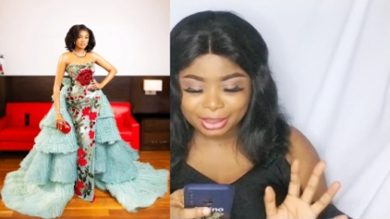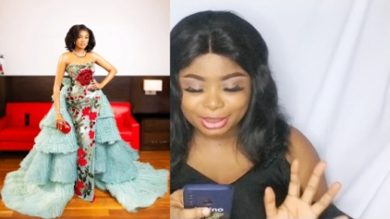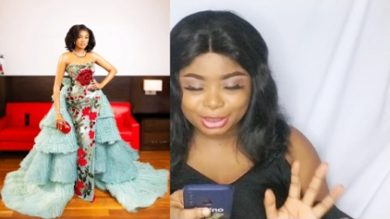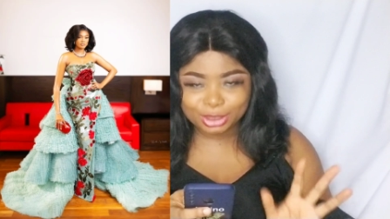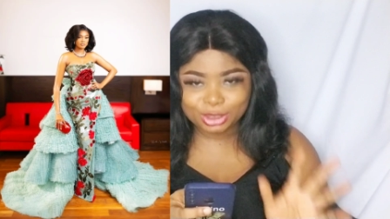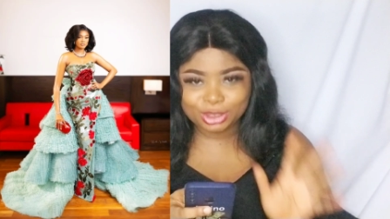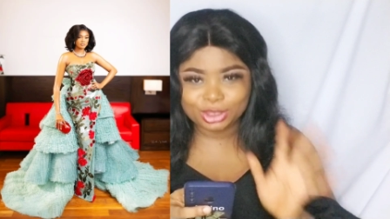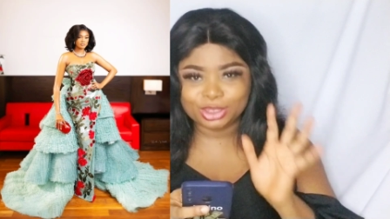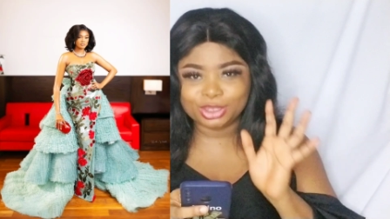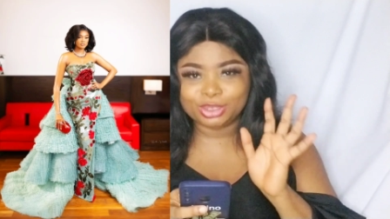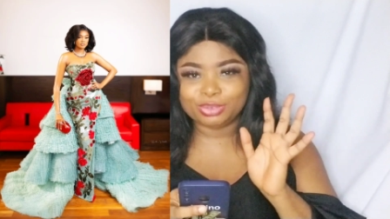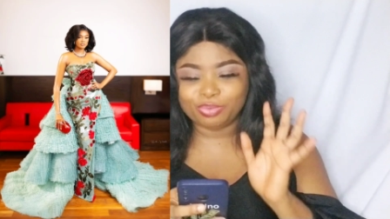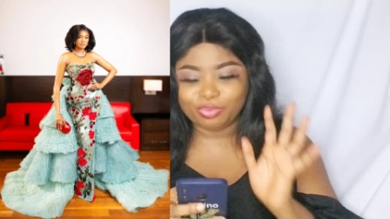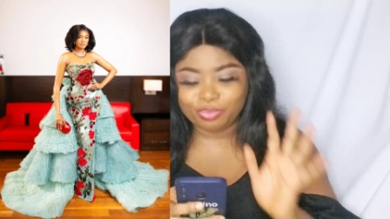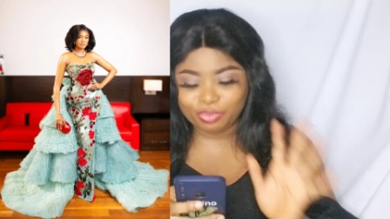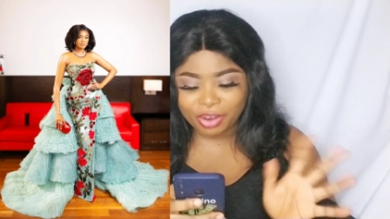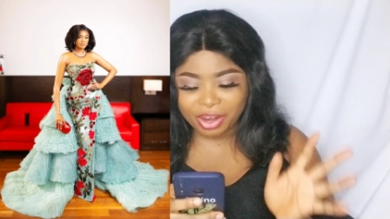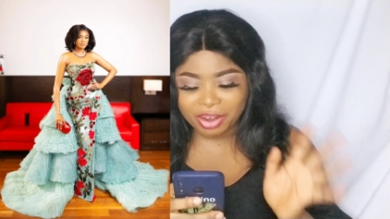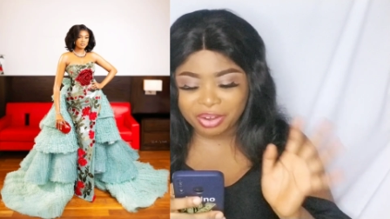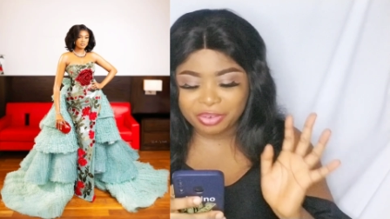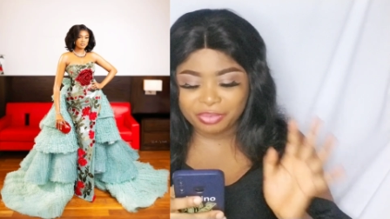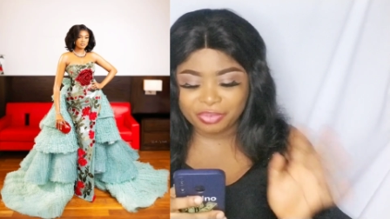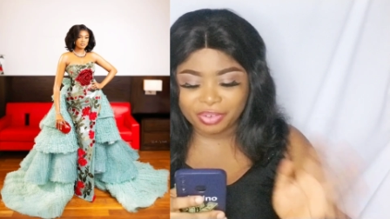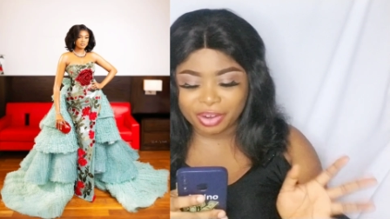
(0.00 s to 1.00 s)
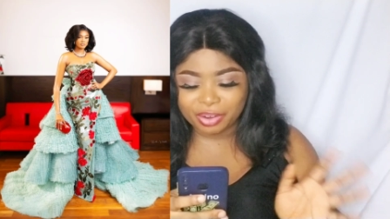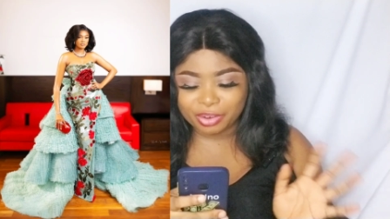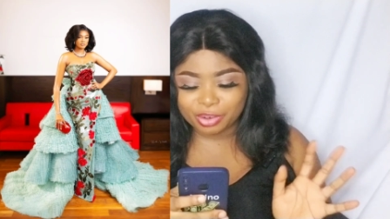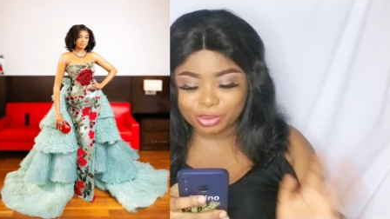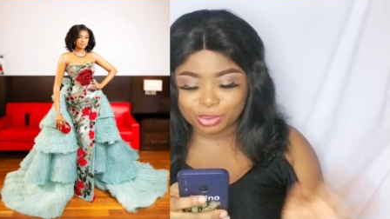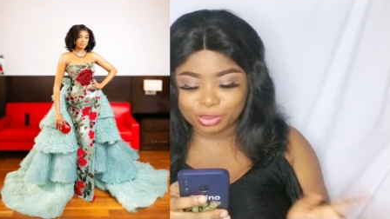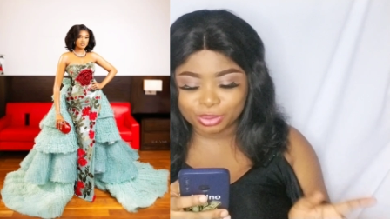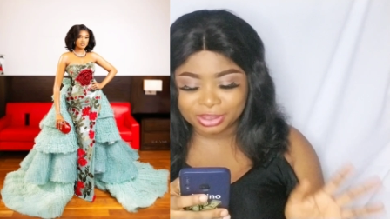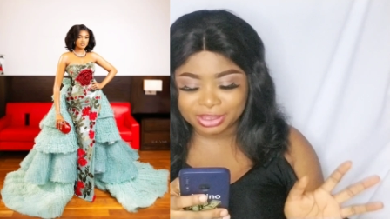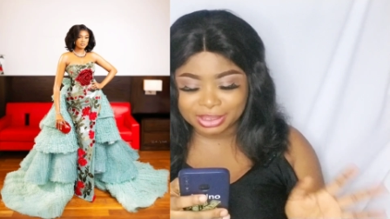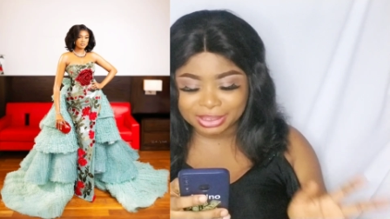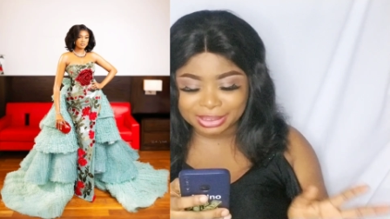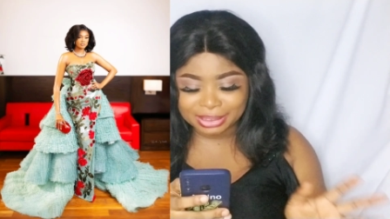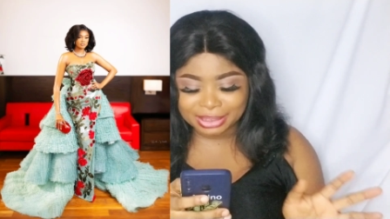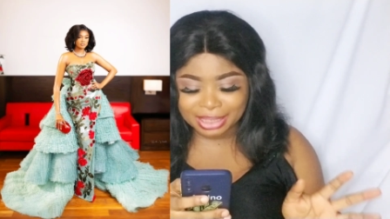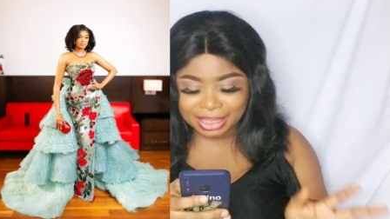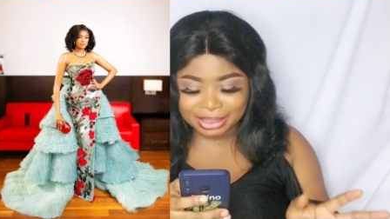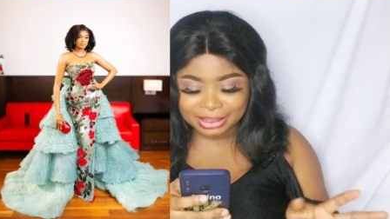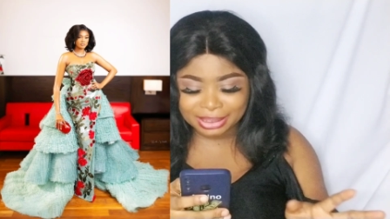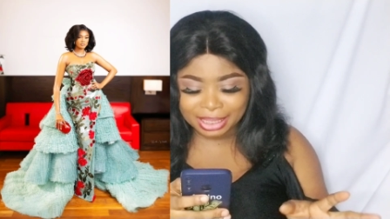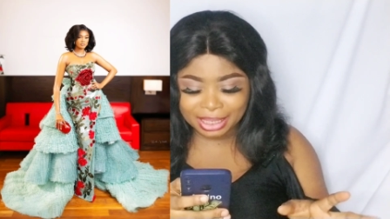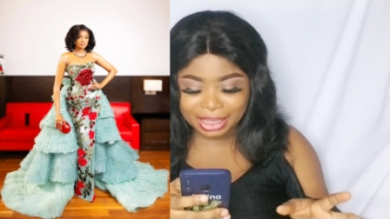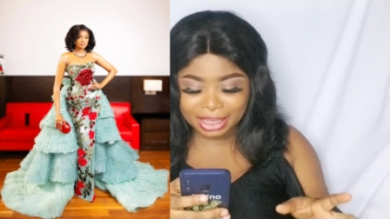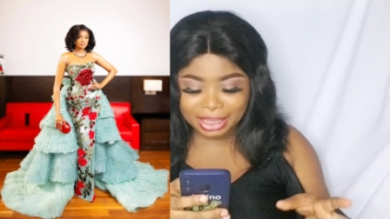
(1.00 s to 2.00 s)
She's very, very good in
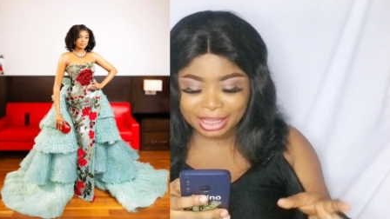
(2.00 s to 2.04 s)
that.